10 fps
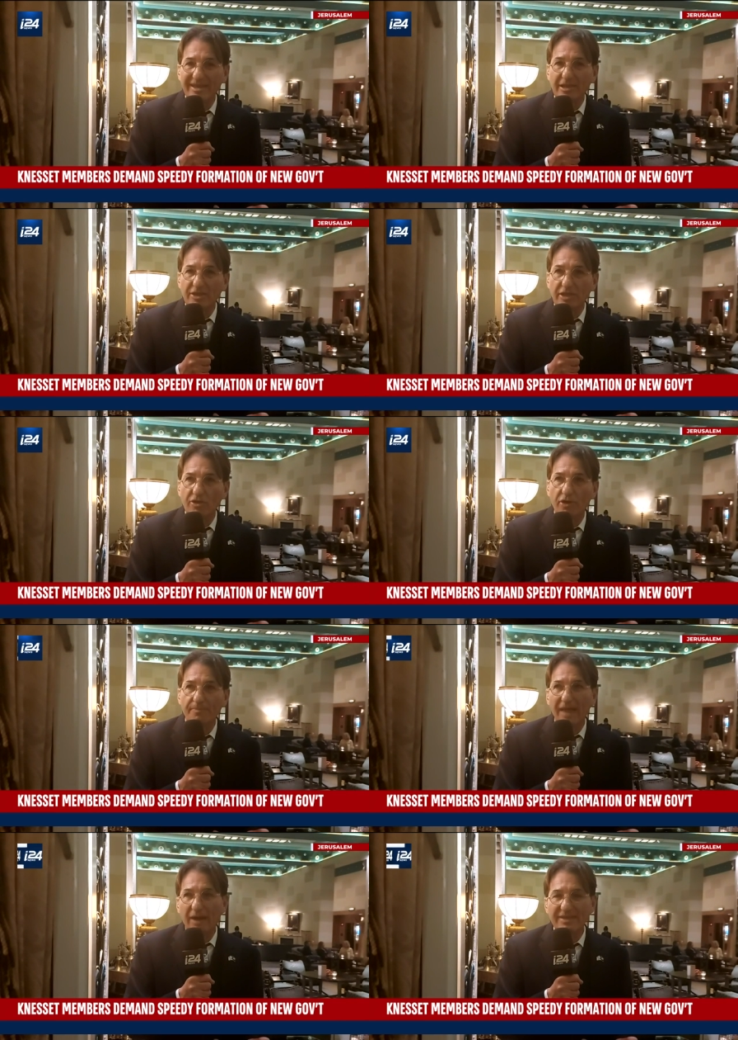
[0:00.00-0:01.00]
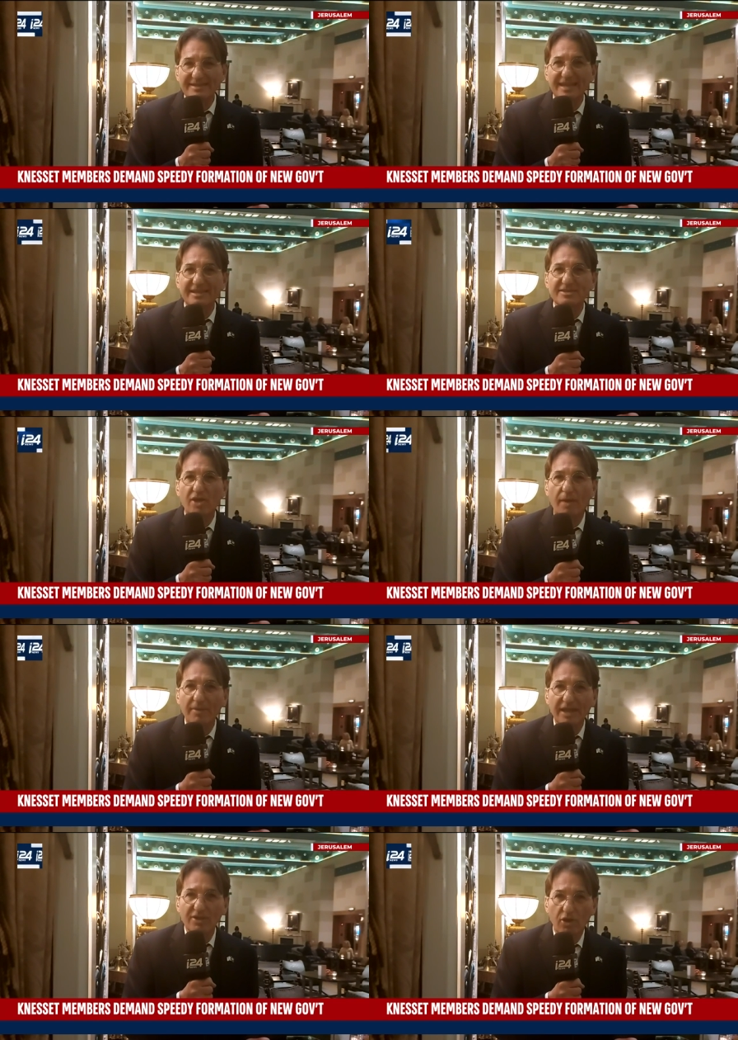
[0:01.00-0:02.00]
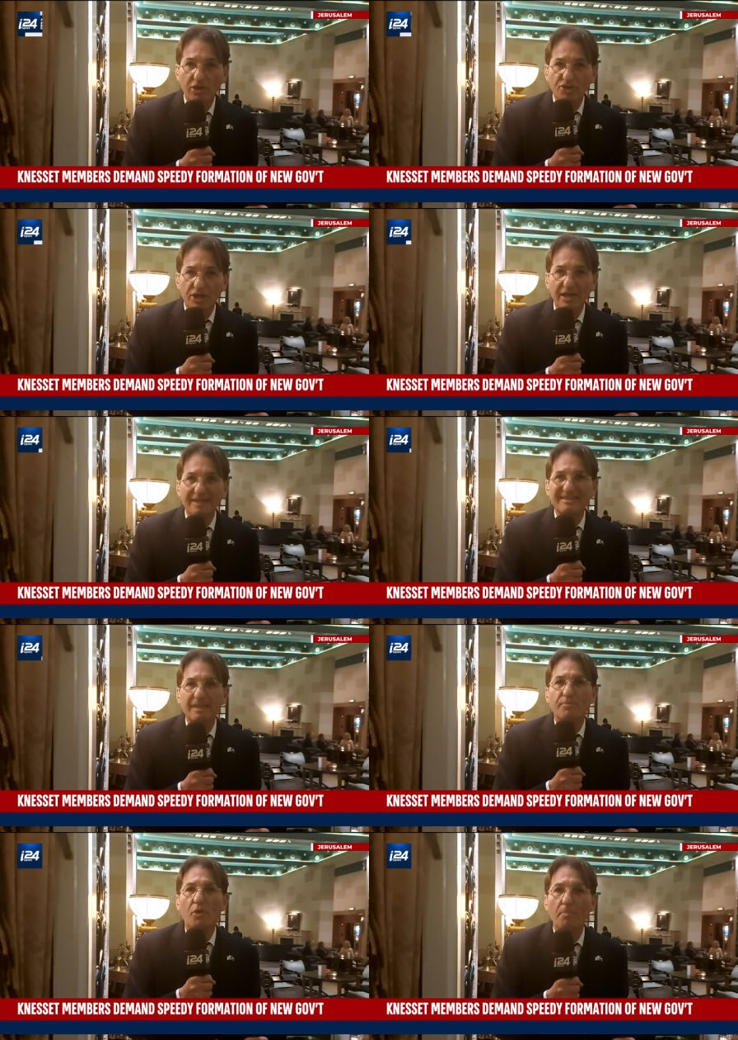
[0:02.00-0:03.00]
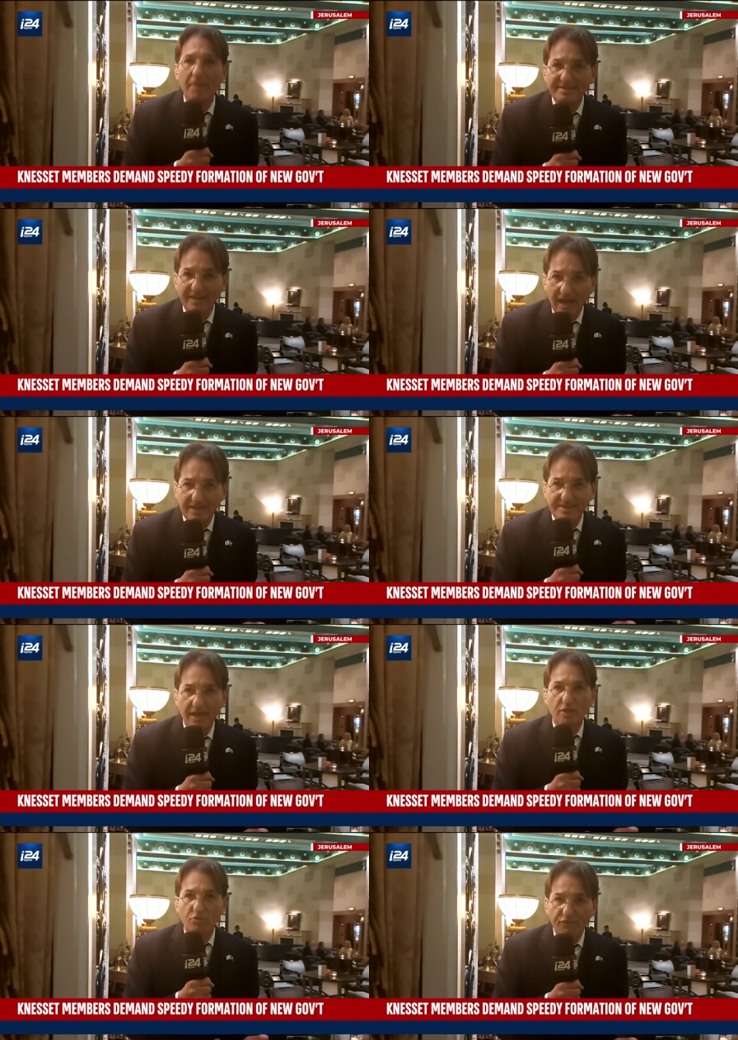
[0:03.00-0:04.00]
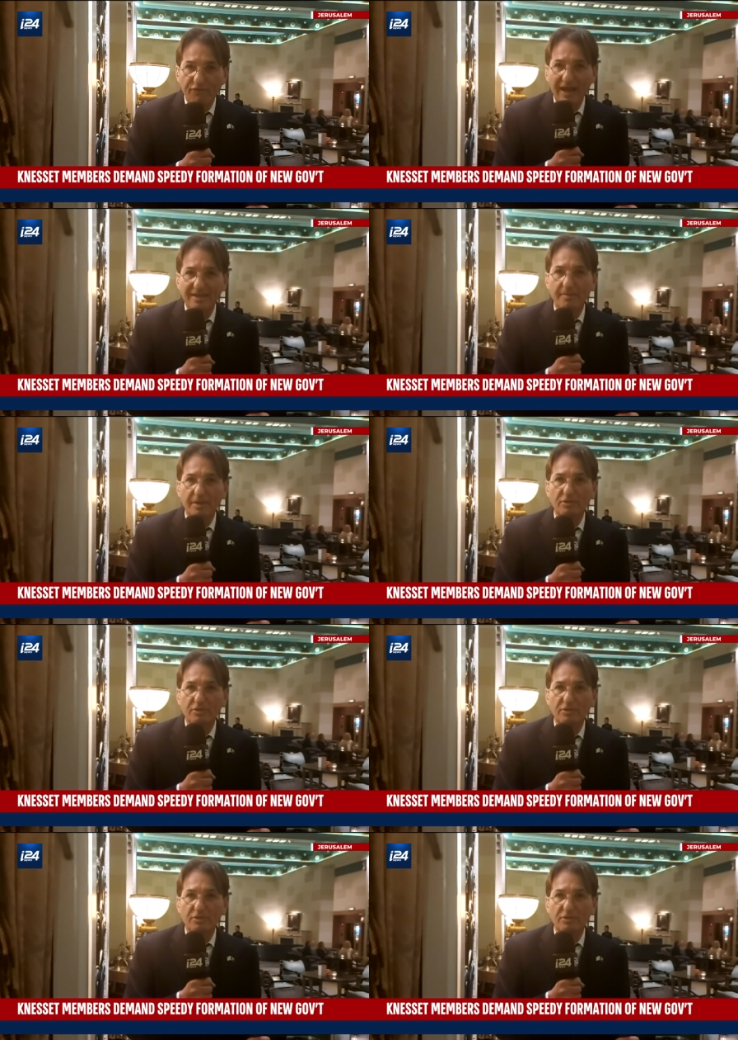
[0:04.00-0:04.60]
the how would I say, this common ideology that permits us to fight.